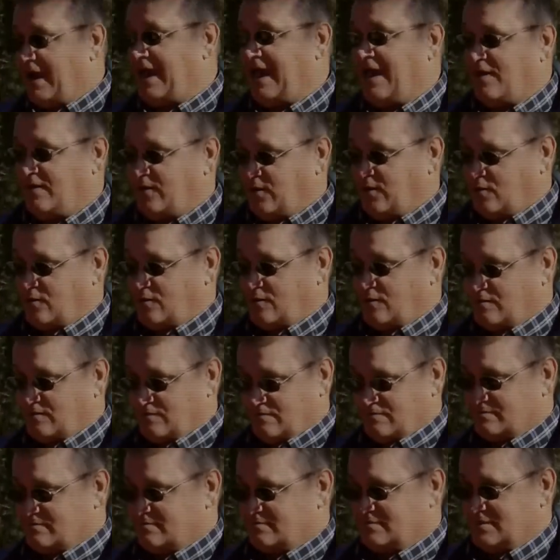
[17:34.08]
right now,
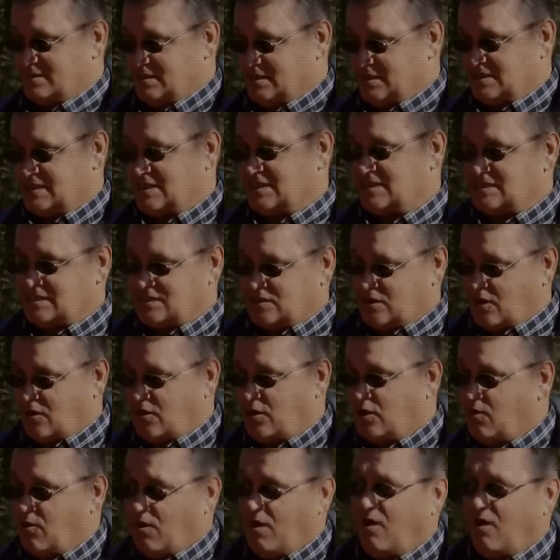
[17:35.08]
does this turn you